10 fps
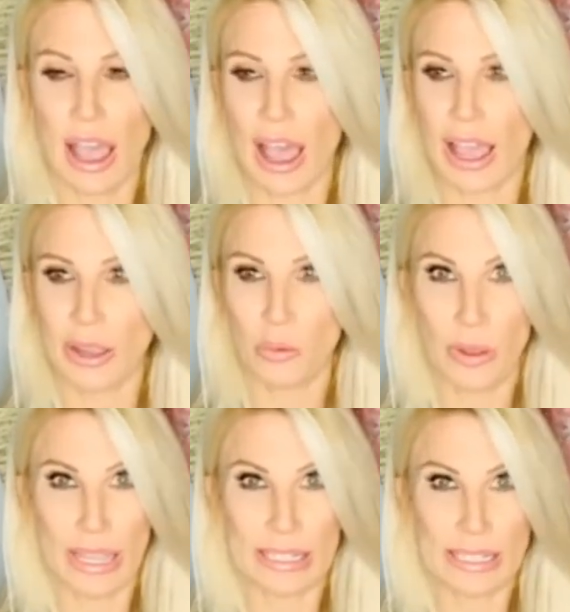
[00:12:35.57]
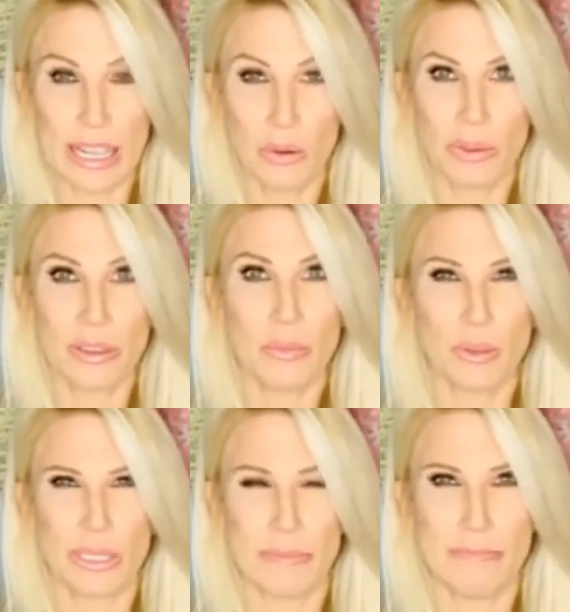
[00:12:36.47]
I went with the
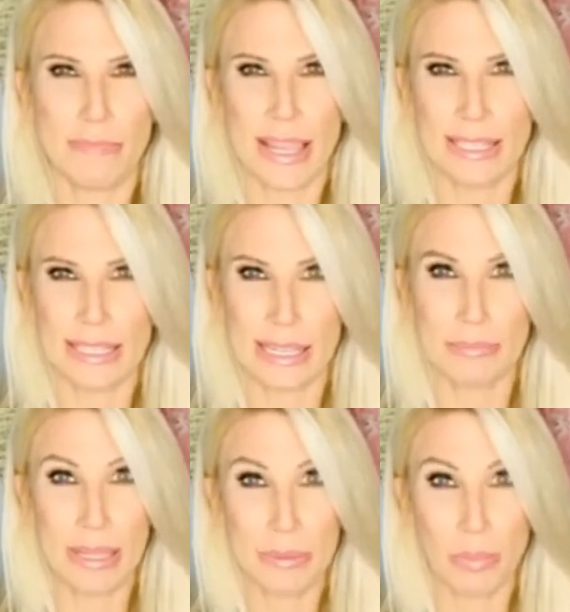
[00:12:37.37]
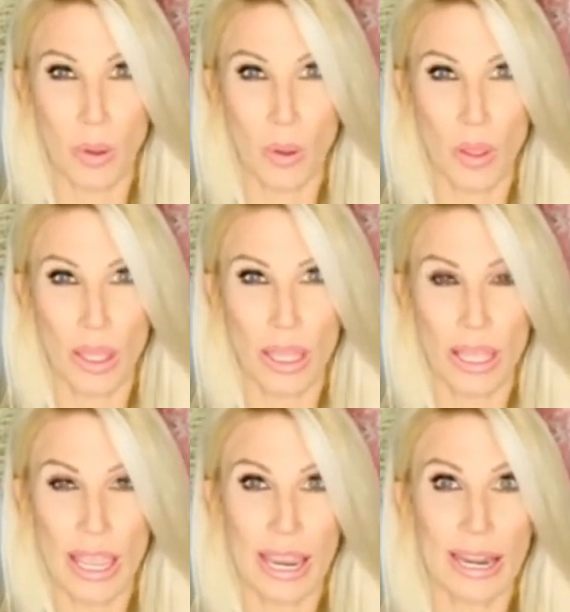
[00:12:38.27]
most amazing people,
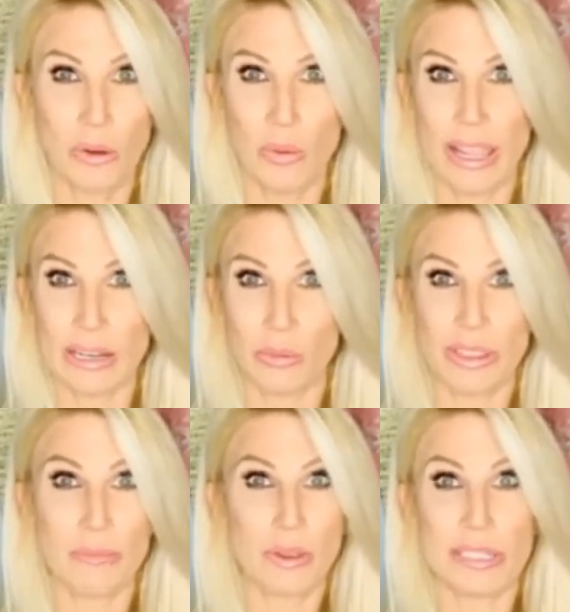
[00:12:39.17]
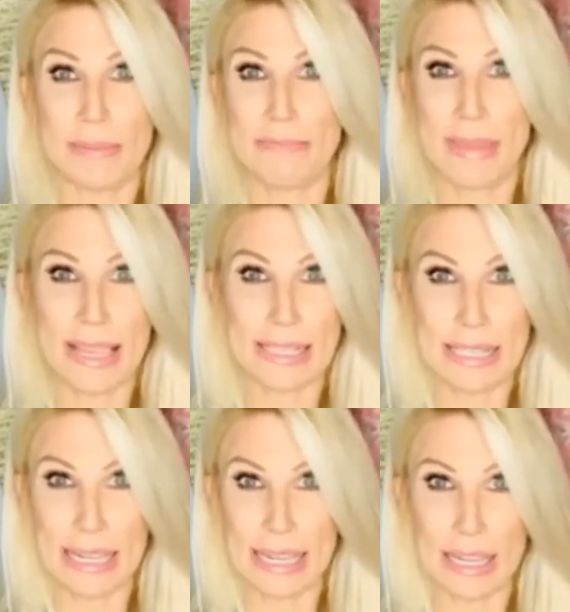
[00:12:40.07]
and I went with the most
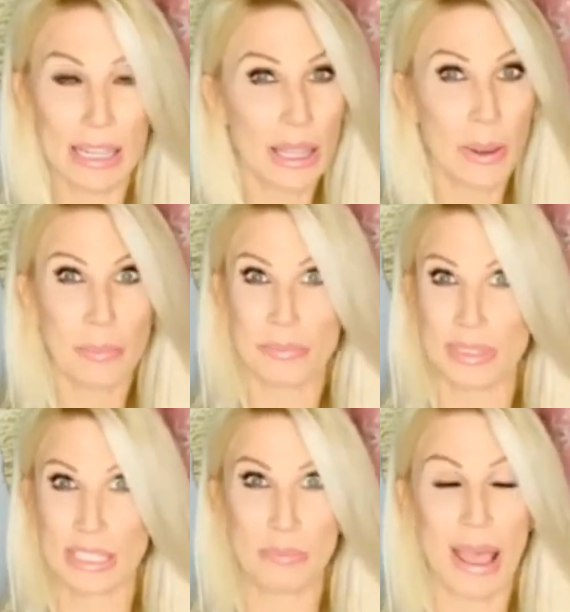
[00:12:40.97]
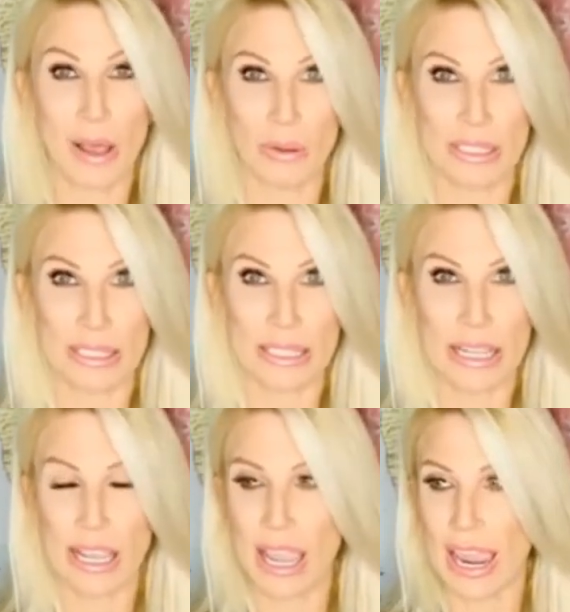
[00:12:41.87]
amazing spouse.
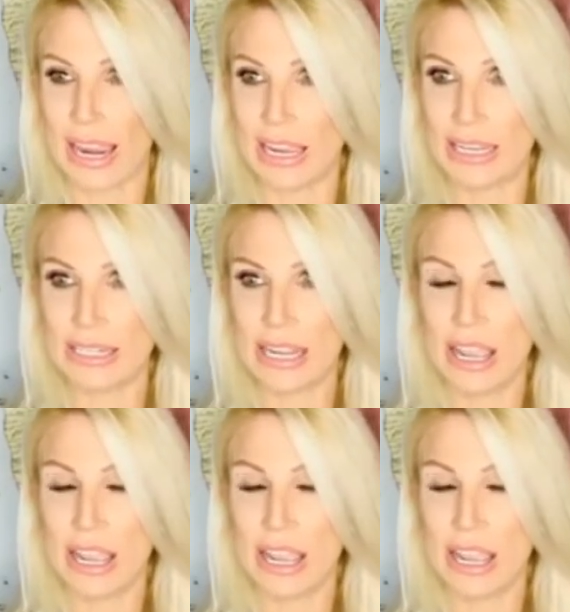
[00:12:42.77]
And